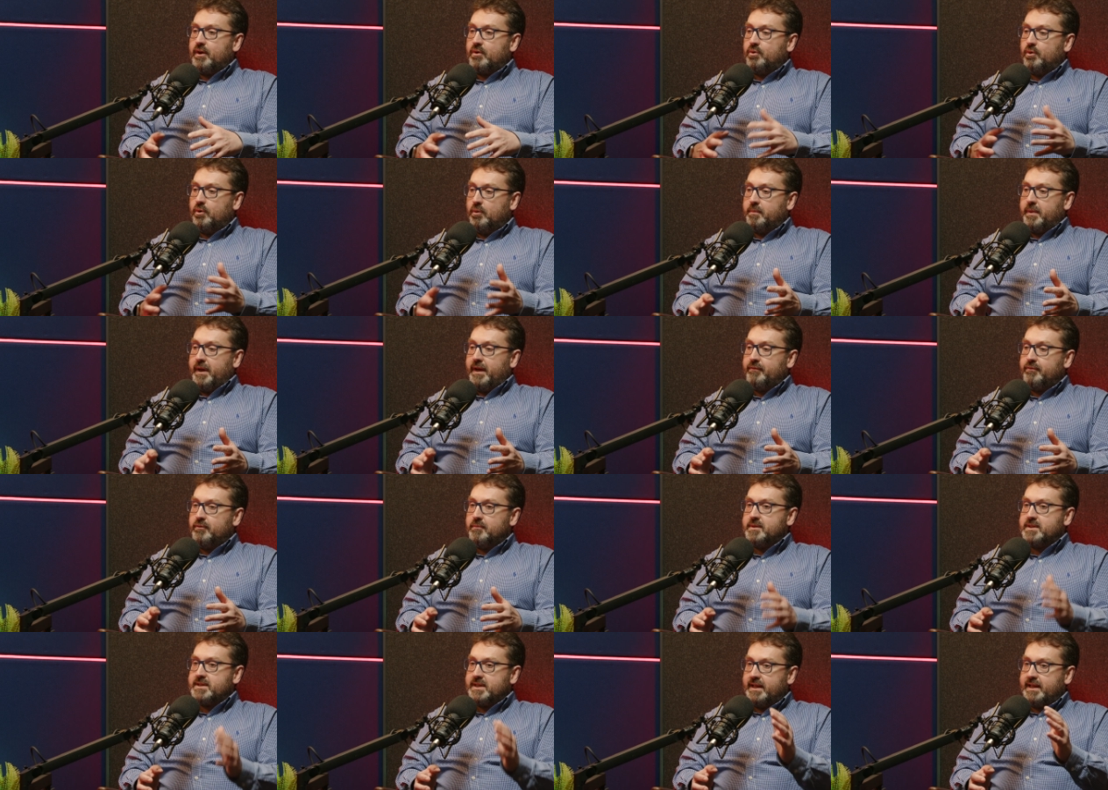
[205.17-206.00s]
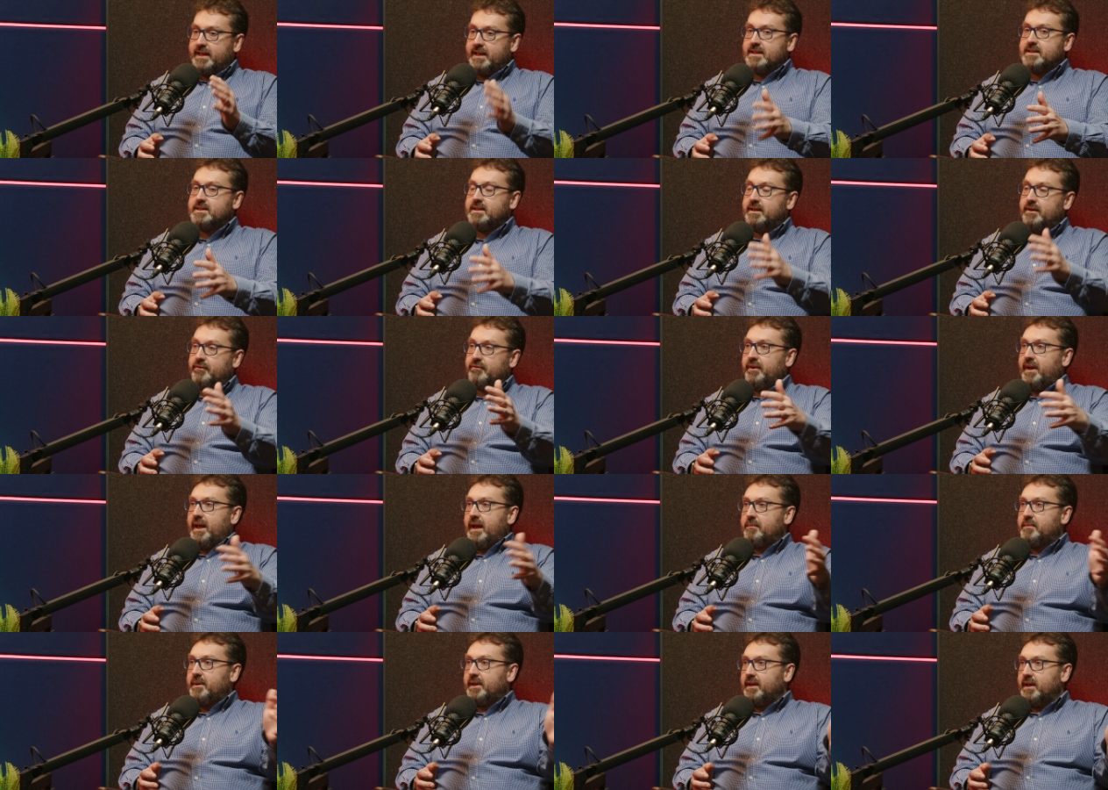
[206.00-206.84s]
core platform and take it into different
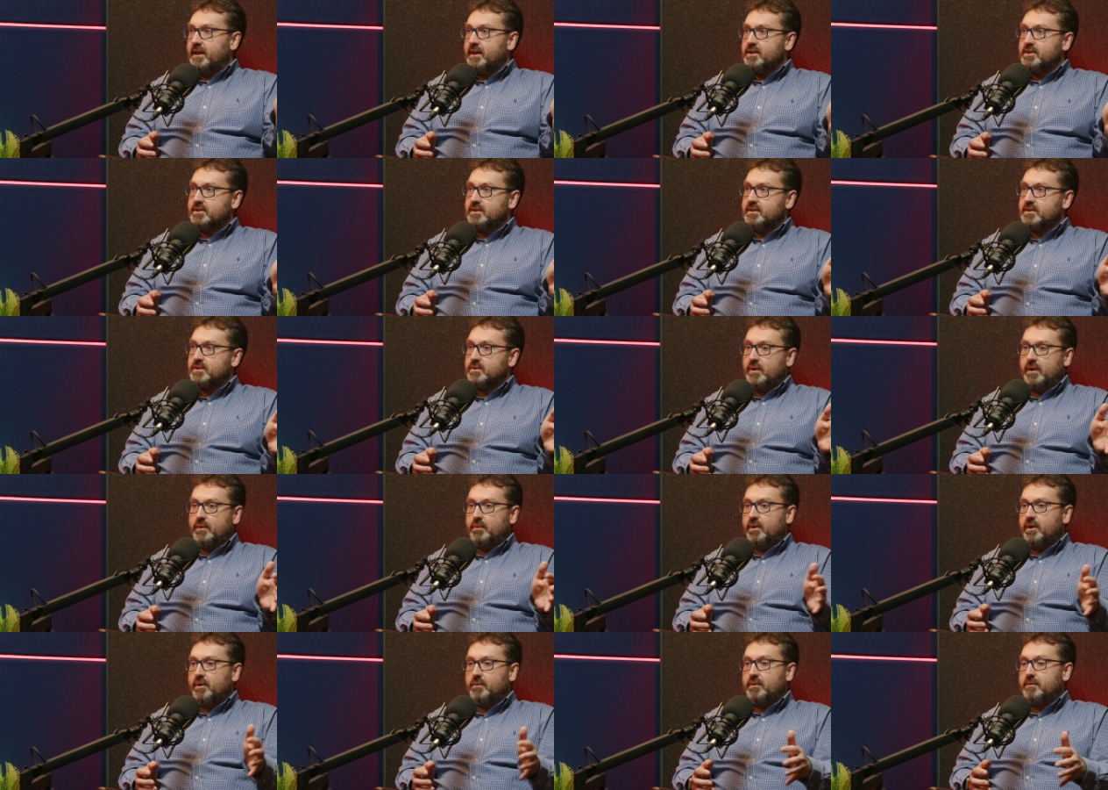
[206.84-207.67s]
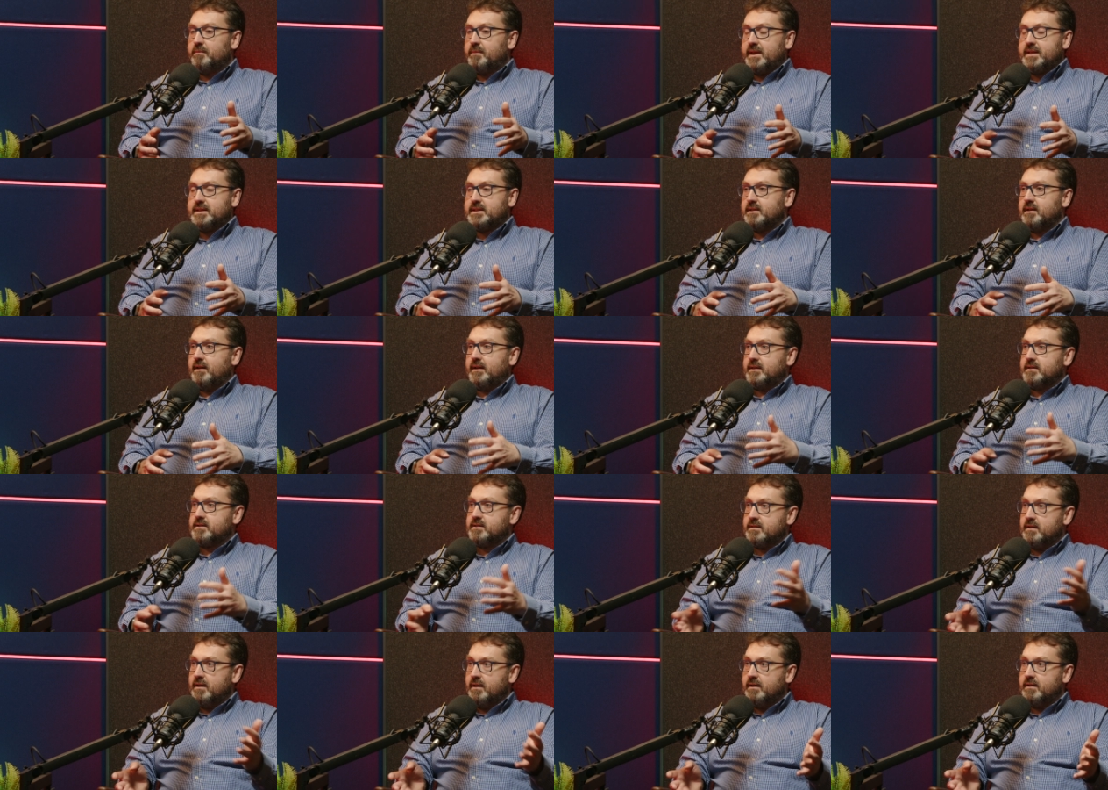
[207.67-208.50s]
applications. So I worked with places like
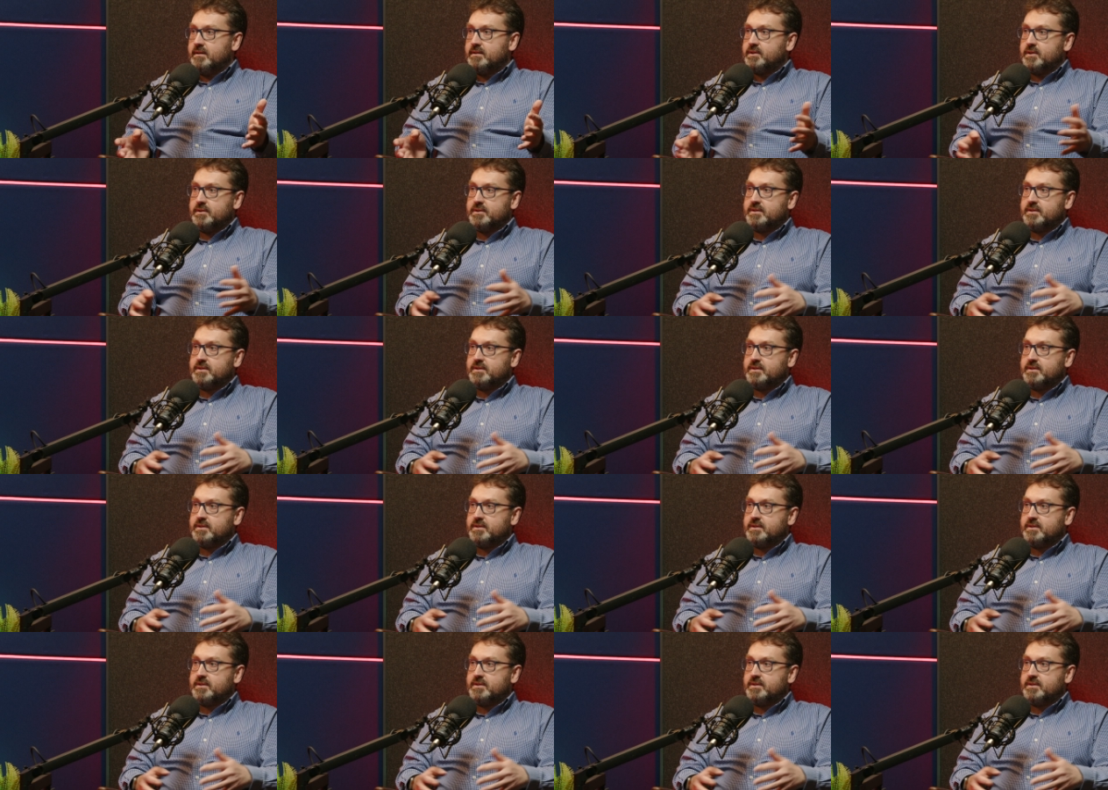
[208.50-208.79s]
CERN